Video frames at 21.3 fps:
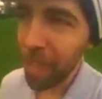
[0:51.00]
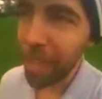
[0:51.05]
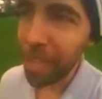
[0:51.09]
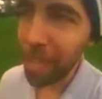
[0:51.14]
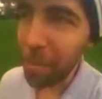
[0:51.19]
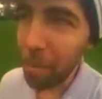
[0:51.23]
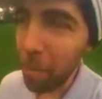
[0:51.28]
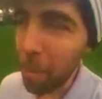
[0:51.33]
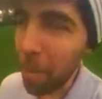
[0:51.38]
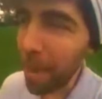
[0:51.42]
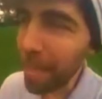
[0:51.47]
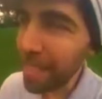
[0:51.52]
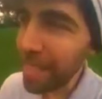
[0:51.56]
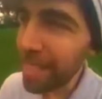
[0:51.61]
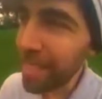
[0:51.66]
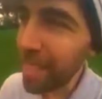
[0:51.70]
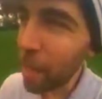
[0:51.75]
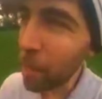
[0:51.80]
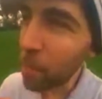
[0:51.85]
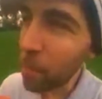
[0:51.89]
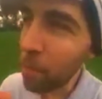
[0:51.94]
It might
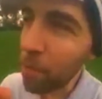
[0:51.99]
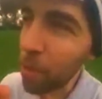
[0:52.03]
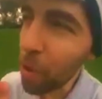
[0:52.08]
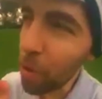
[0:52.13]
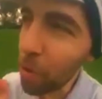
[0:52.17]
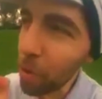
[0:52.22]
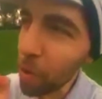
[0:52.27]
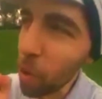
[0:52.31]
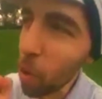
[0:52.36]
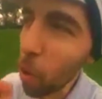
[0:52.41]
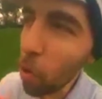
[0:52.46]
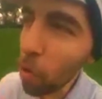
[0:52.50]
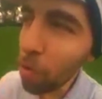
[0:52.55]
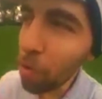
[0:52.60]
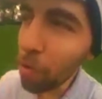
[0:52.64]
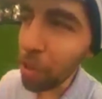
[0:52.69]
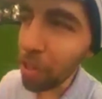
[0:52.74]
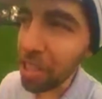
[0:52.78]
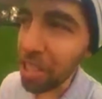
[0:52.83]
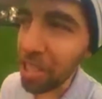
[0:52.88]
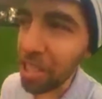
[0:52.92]
sound very
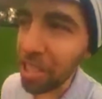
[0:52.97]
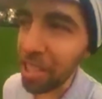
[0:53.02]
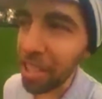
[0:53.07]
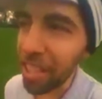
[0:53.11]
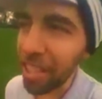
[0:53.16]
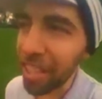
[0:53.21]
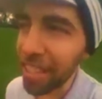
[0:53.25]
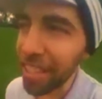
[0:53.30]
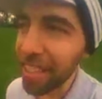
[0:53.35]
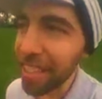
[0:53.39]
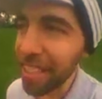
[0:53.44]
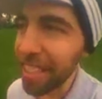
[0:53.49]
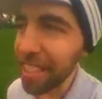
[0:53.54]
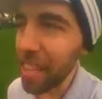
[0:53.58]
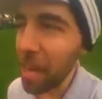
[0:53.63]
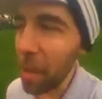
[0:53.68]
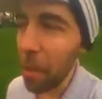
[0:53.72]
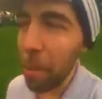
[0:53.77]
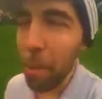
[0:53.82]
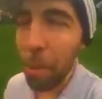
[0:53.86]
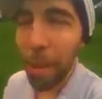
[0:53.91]
obvious there,
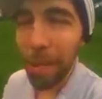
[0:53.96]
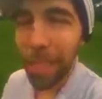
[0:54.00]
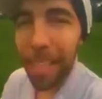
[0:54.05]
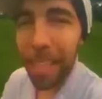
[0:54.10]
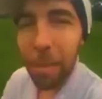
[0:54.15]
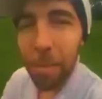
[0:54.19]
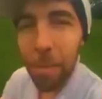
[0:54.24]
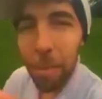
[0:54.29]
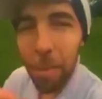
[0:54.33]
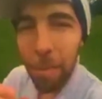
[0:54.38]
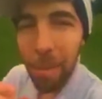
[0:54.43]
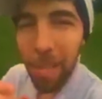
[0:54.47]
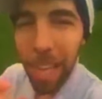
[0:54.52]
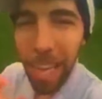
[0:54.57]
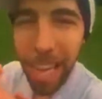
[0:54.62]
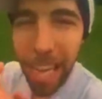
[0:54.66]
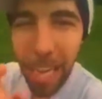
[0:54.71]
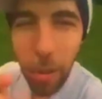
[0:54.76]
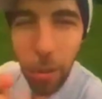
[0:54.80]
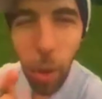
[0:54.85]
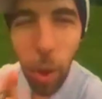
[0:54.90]
but
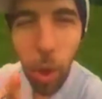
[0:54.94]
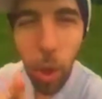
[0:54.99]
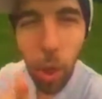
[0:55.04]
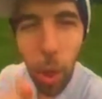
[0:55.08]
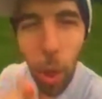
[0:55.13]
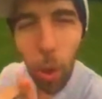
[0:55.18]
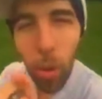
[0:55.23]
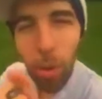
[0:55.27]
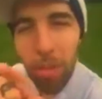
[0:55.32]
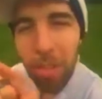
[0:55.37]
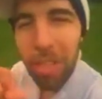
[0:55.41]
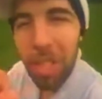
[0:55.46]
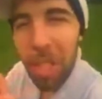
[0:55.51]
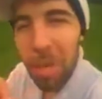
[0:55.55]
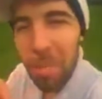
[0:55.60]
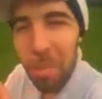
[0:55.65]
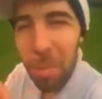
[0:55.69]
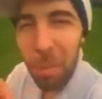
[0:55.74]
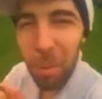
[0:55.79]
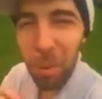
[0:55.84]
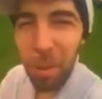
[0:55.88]
it will go
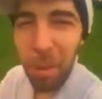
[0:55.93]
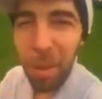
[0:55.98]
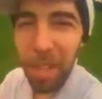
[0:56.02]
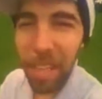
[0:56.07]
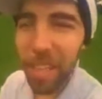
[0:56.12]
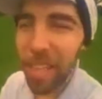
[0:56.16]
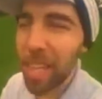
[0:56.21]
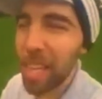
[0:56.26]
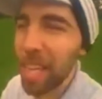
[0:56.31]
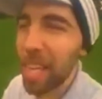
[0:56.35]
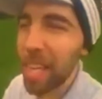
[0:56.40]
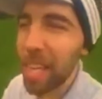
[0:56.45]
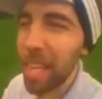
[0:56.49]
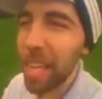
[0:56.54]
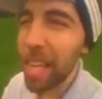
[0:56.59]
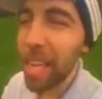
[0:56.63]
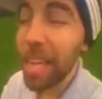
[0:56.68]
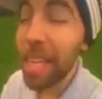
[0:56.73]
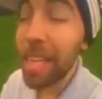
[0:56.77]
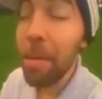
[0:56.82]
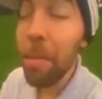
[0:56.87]
deeper.
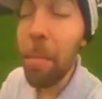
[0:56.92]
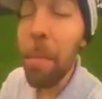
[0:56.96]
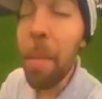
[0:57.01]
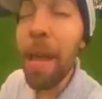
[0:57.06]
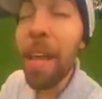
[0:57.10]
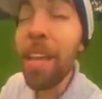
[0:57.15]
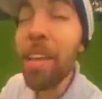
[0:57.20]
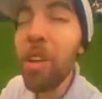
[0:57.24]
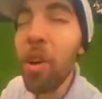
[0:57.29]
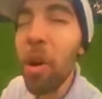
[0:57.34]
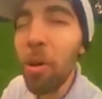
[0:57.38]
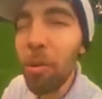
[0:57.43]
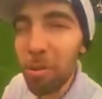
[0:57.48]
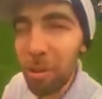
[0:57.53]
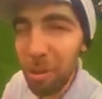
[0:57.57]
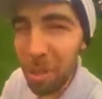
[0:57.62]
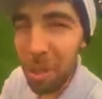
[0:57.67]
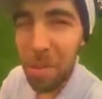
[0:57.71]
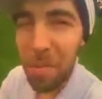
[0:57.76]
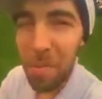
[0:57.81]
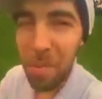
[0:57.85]
It may go
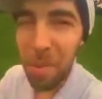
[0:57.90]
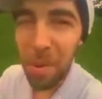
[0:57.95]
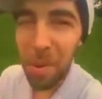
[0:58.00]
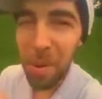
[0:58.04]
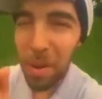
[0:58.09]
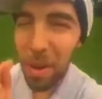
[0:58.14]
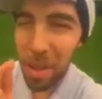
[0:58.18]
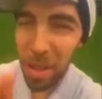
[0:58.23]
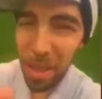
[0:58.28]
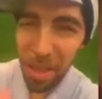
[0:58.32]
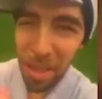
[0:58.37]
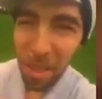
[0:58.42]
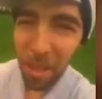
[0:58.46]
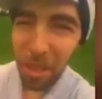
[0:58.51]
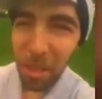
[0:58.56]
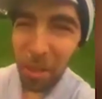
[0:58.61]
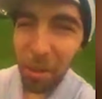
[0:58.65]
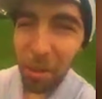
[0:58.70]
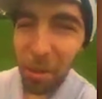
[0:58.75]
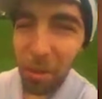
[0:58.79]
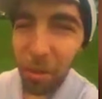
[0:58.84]
deeper
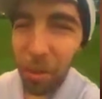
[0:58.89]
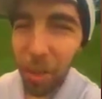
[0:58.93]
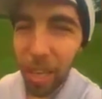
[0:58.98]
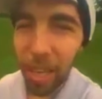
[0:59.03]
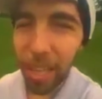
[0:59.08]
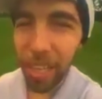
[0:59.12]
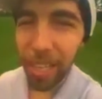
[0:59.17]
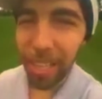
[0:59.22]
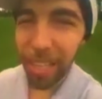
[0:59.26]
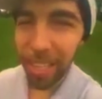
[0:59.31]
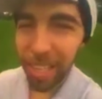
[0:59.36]
than you think.